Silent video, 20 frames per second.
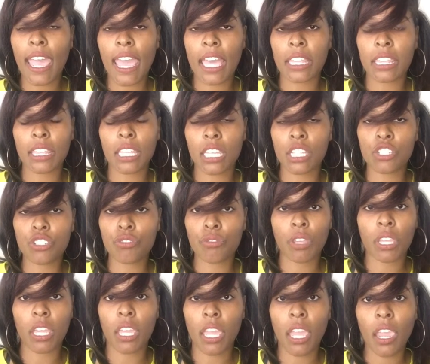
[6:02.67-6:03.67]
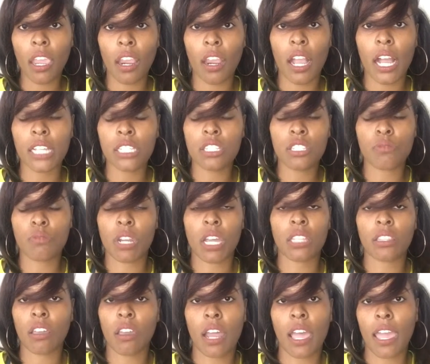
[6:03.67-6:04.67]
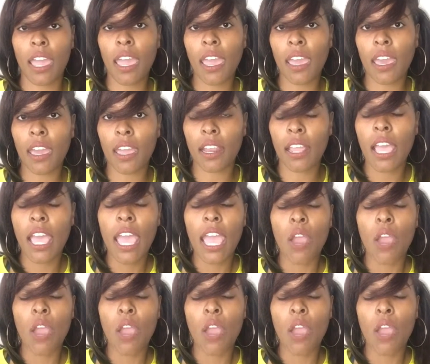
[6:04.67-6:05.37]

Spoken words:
had thin, stringy hair. That's just what I thought I had.